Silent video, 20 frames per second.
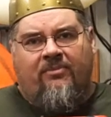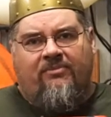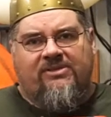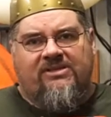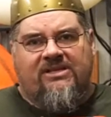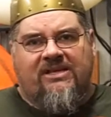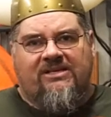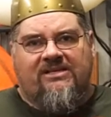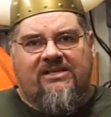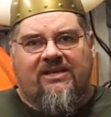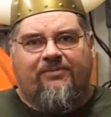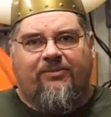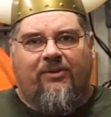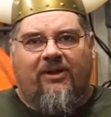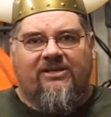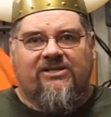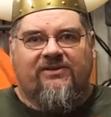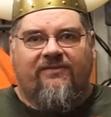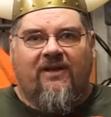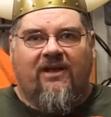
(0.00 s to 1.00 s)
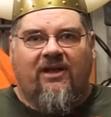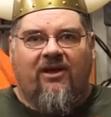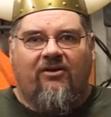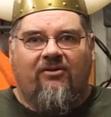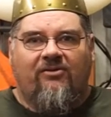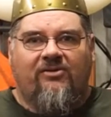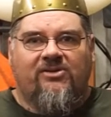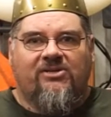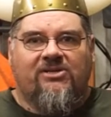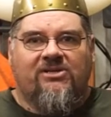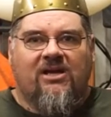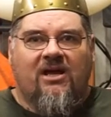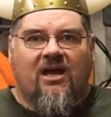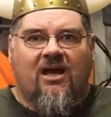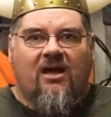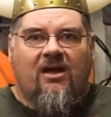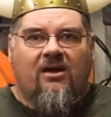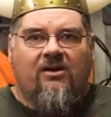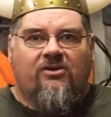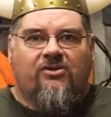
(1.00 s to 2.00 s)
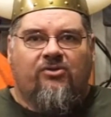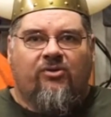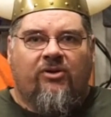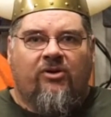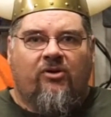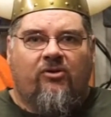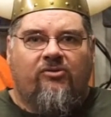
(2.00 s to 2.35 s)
60 plus videos doing